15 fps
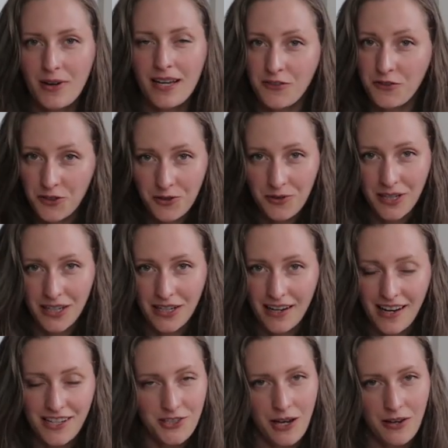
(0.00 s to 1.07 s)
And if you're new here
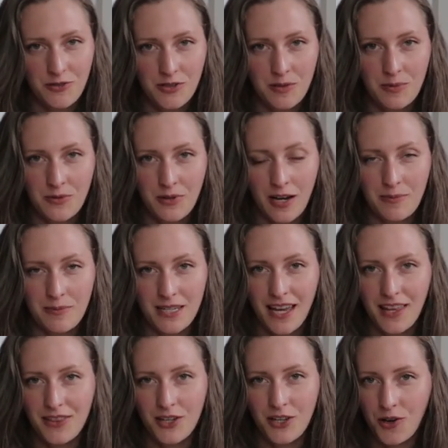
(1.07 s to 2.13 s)
and you haven't subscribed
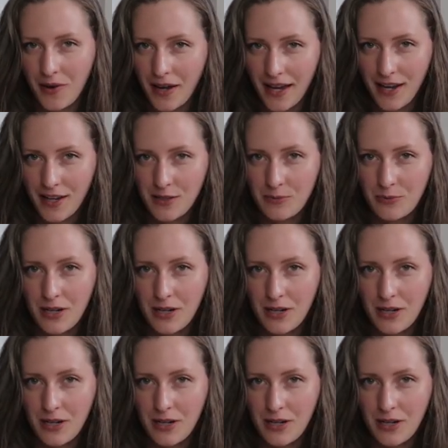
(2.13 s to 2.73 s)
yet, then go ahead,